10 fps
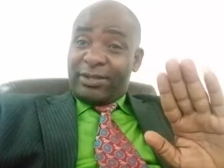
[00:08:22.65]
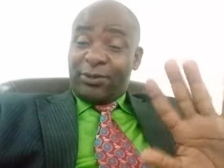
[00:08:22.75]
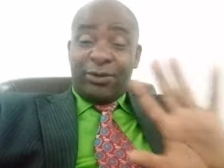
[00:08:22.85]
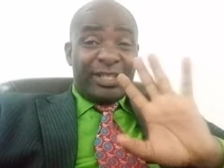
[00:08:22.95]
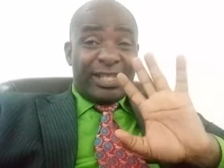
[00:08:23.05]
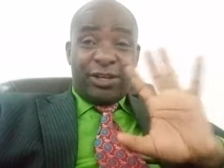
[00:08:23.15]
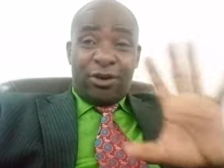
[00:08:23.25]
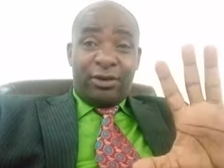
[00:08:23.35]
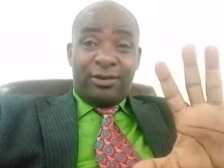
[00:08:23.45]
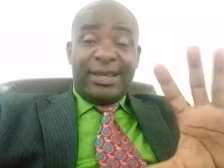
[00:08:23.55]
you not say
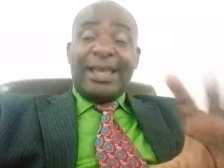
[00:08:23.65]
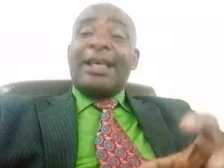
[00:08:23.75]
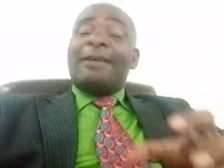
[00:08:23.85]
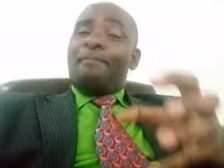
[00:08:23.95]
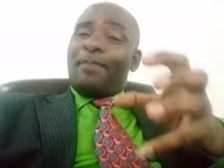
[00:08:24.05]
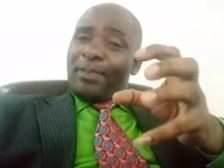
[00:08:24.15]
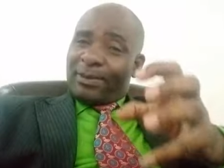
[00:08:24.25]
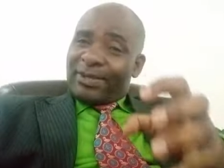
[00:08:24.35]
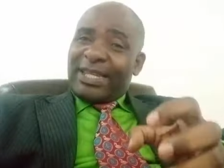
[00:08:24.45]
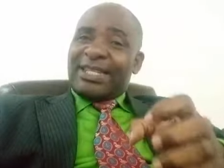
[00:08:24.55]
no,
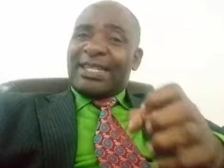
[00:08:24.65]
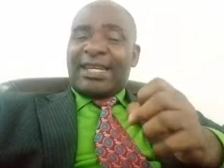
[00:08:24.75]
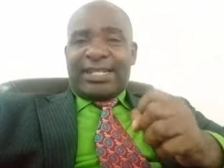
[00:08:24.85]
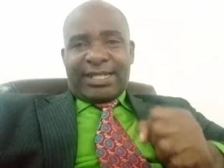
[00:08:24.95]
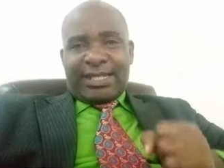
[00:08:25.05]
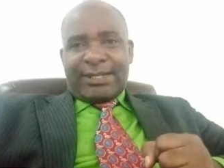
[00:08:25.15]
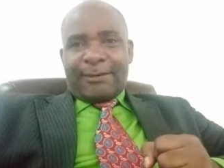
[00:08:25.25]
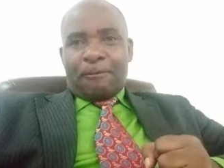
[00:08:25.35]
just get it.